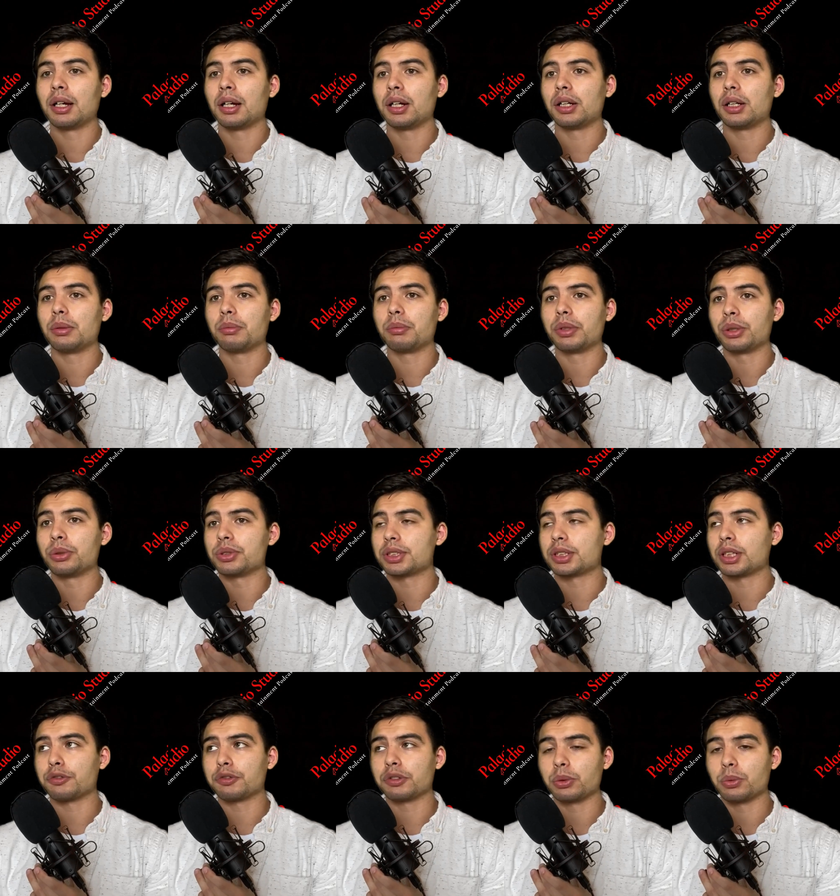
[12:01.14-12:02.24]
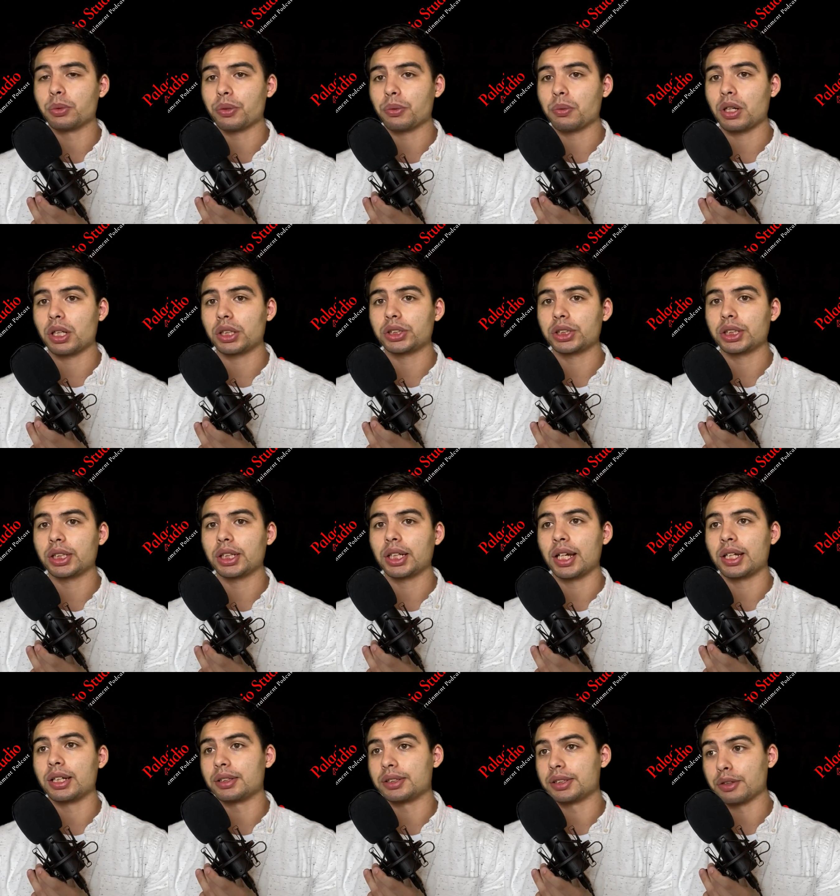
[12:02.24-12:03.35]
Um, it was definitely worth watching
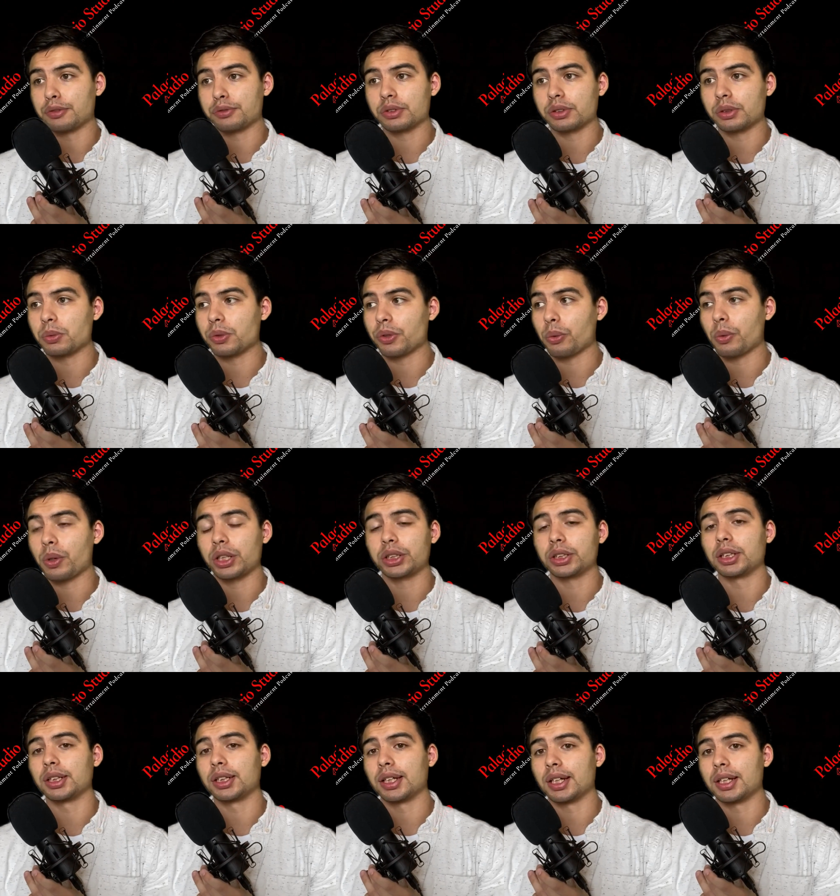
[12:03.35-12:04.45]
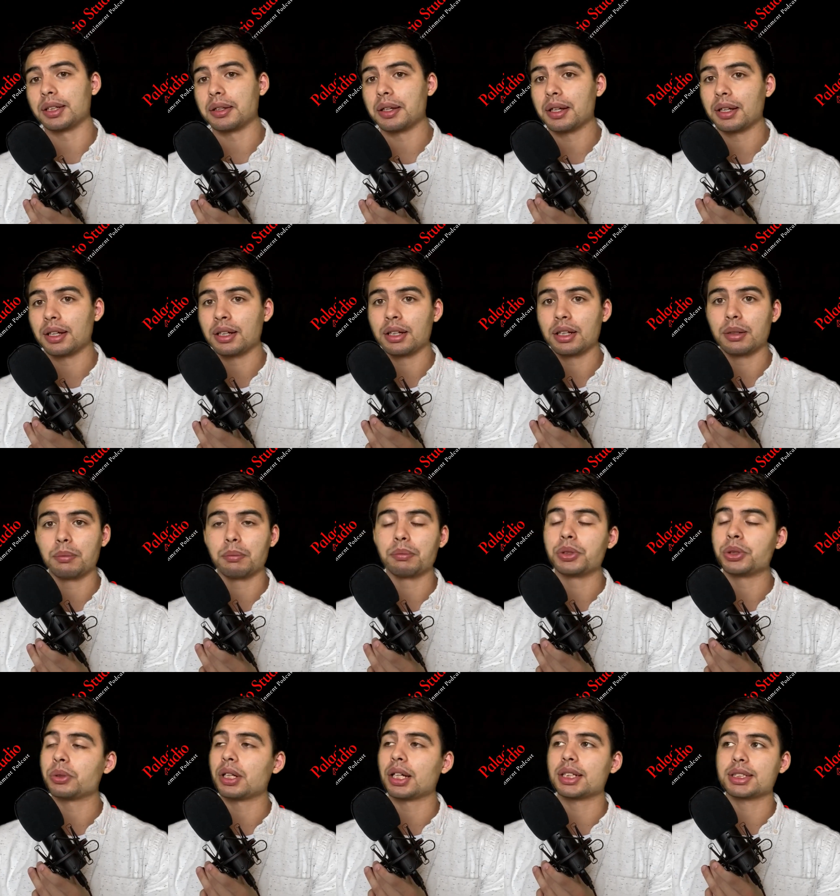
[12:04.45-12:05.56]
and definitely worth watching again. Um,
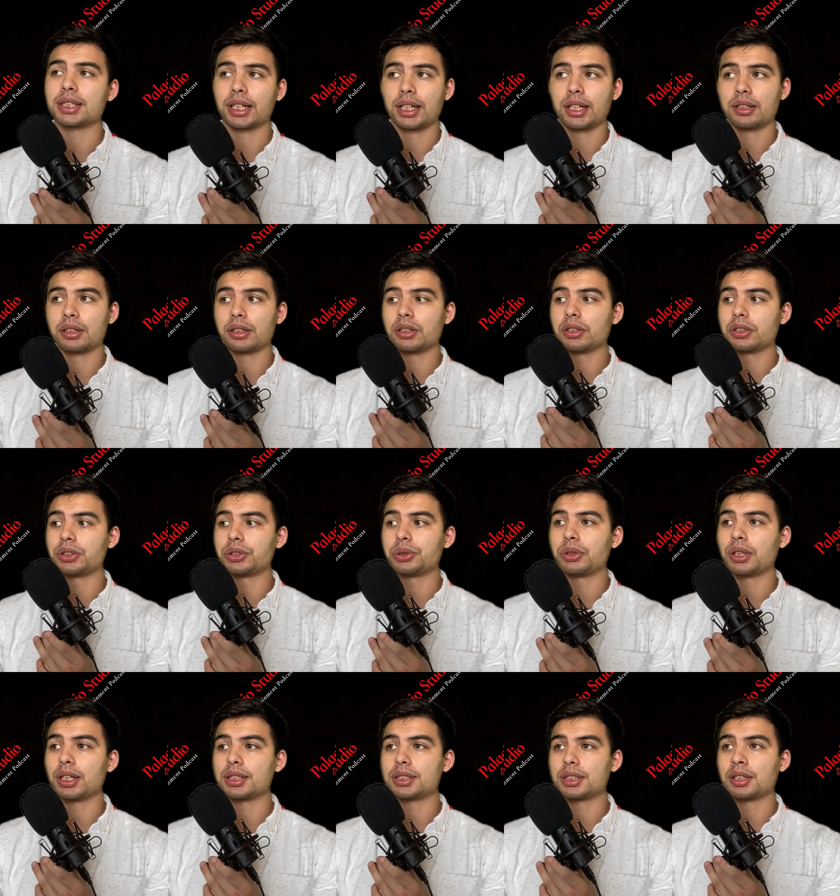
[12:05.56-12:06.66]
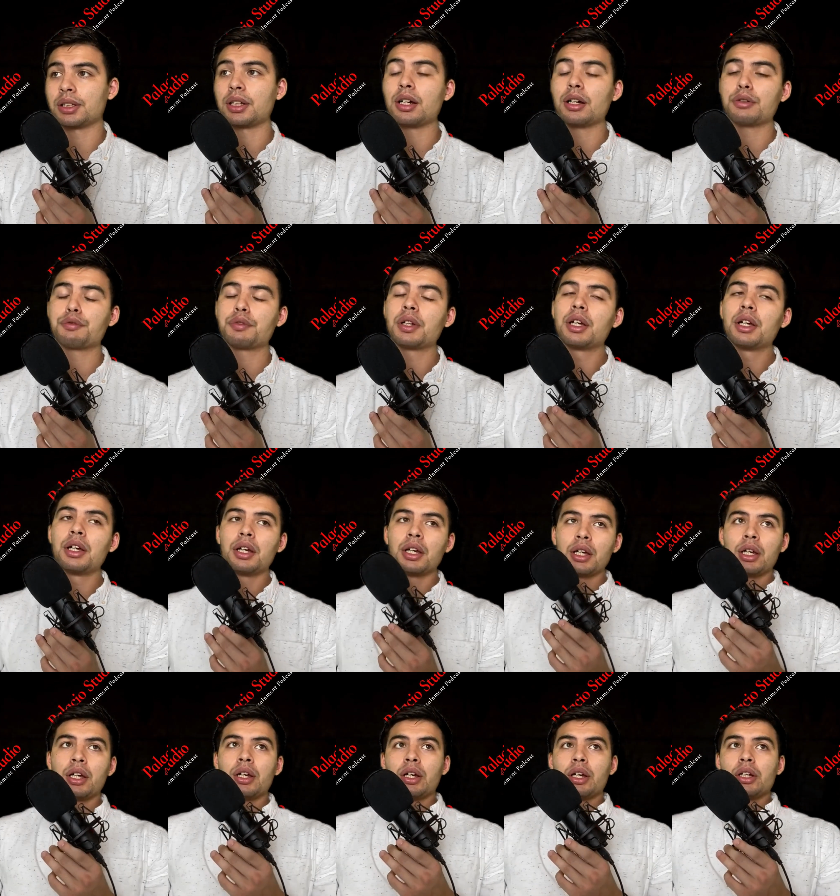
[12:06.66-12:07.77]
you guys, I can't encourage you guys enough
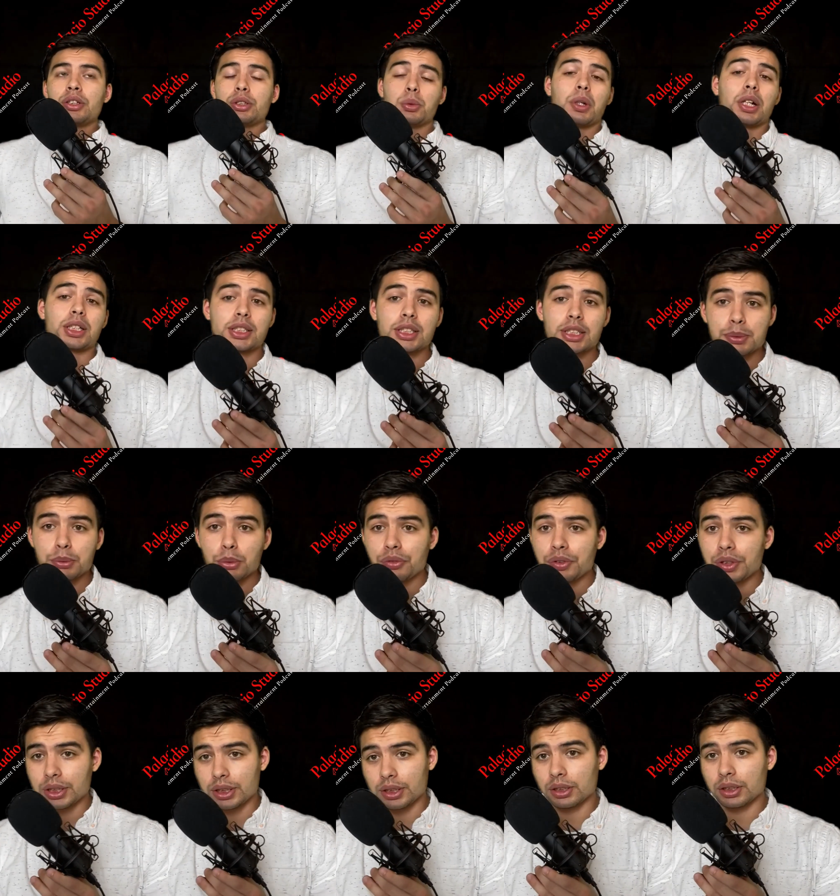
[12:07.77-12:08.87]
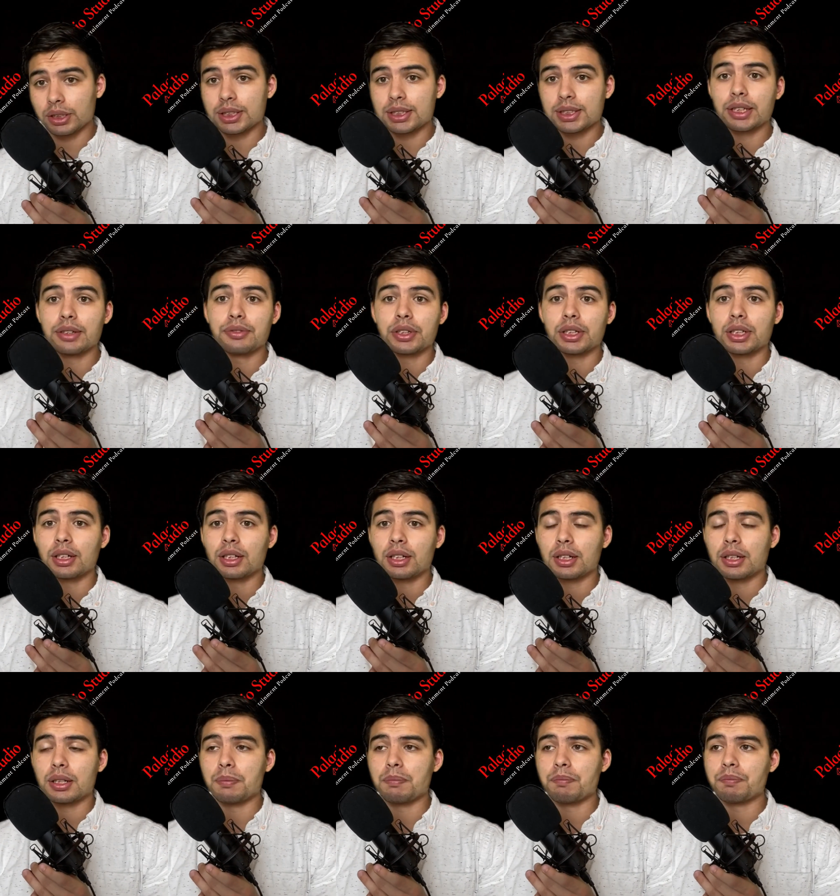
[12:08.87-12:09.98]
to watch this movie and at least give it
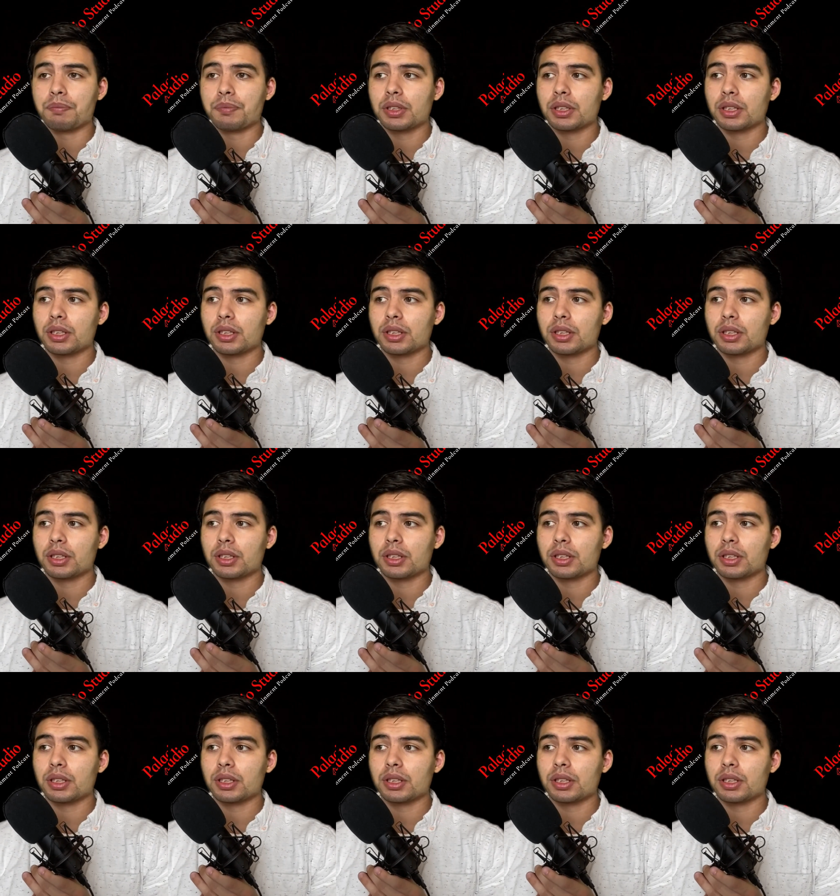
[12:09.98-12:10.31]
um,